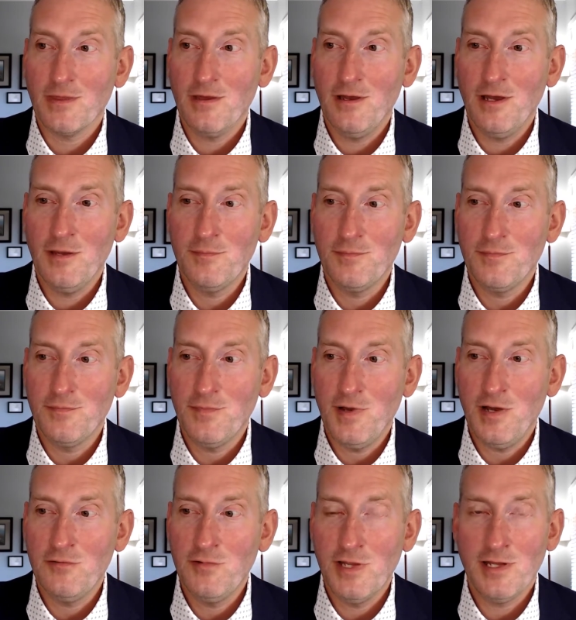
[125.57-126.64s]
I
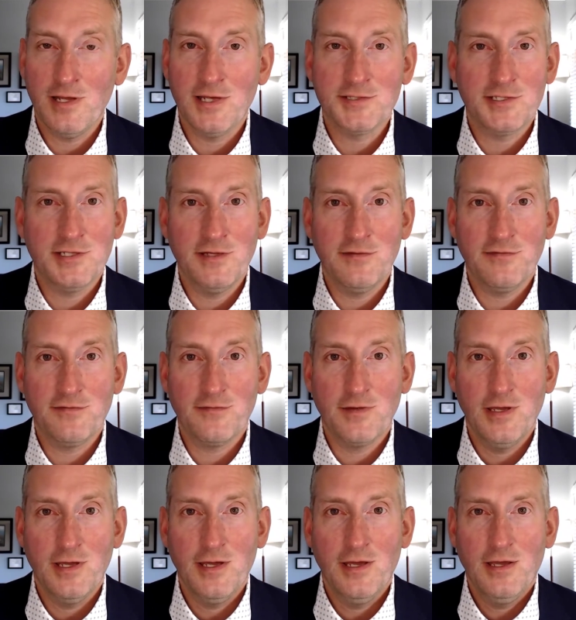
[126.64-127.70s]
realised that
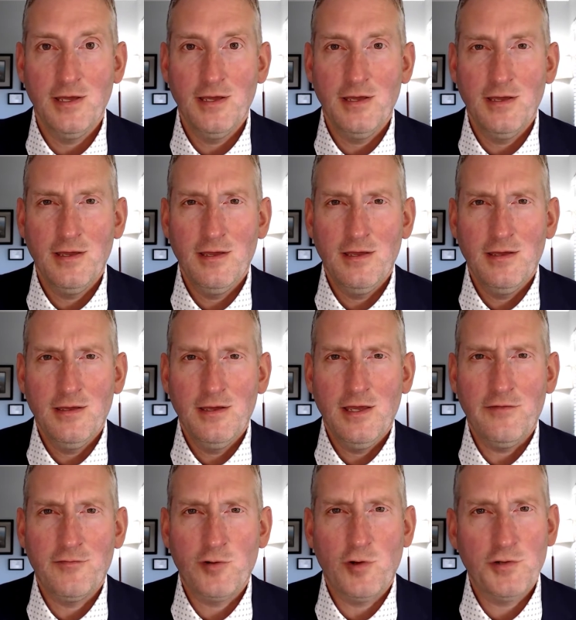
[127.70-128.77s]

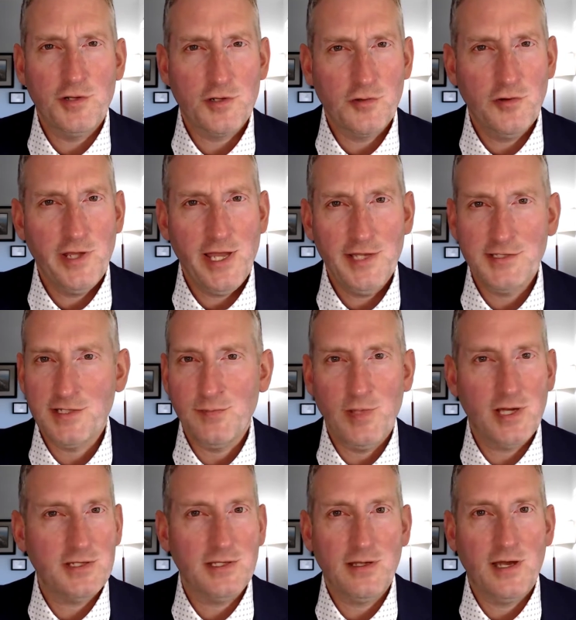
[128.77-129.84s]
if God had created me,
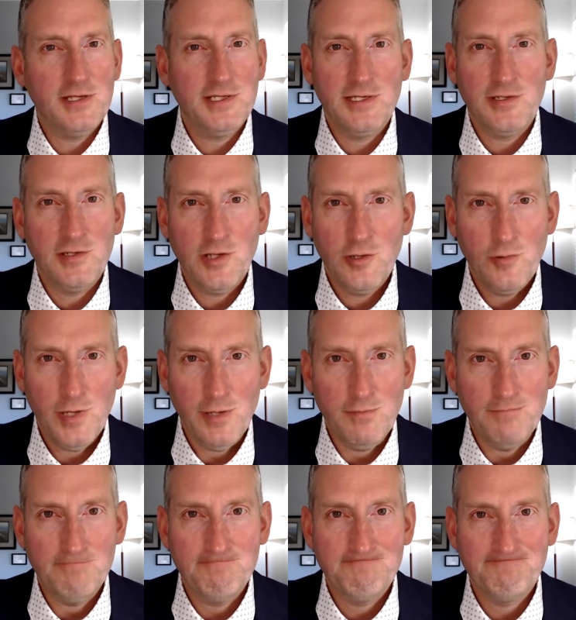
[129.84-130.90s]
I didn't know
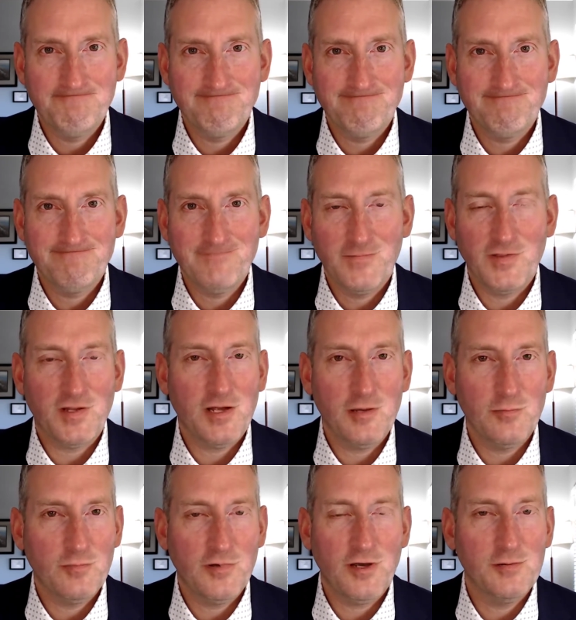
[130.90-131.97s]
him, that I
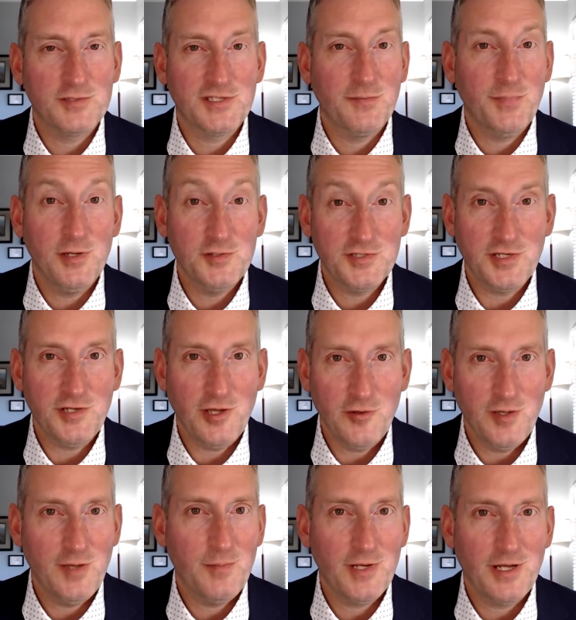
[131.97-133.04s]
was supposed to know
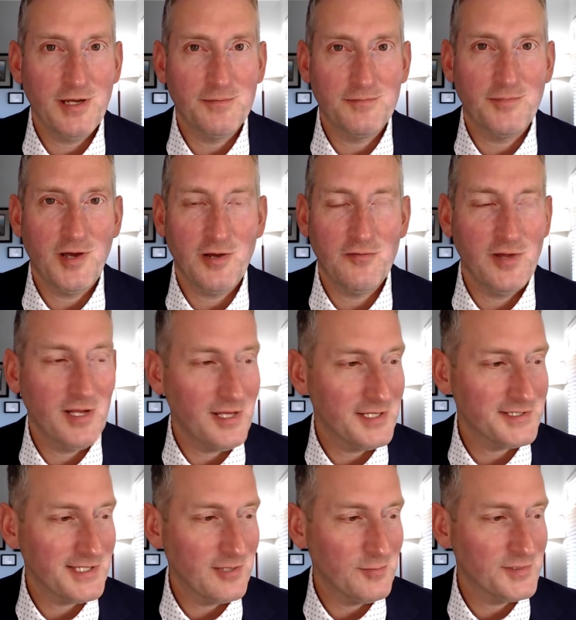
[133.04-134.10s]
him, and I
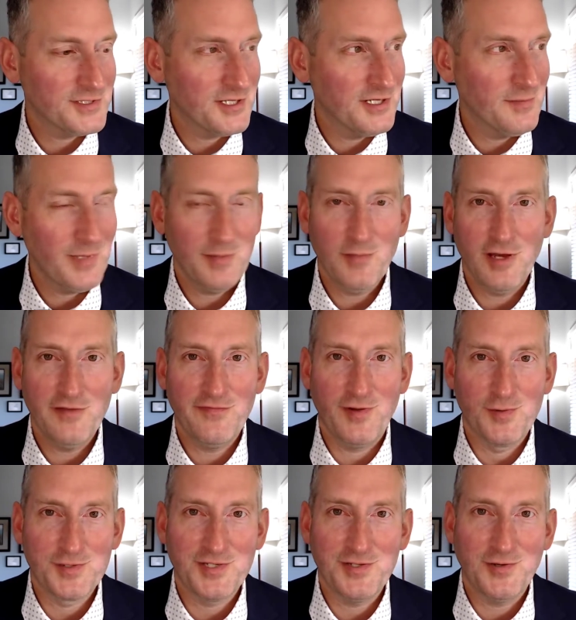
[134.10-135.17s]
realised that was going to be my
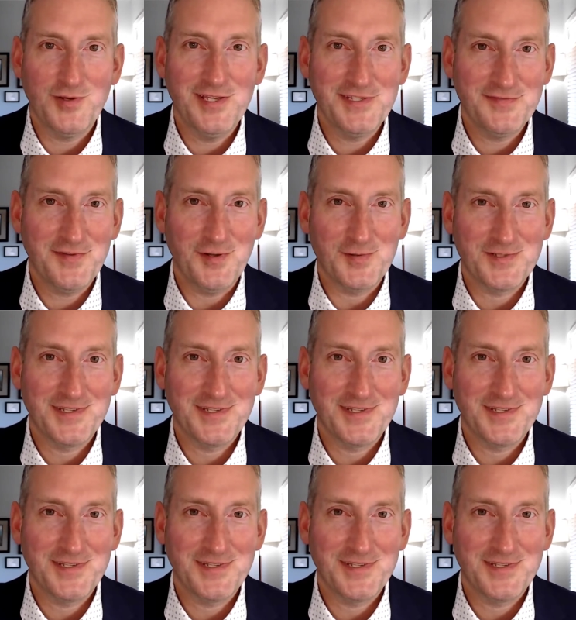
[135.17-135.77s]
fault and not his fault.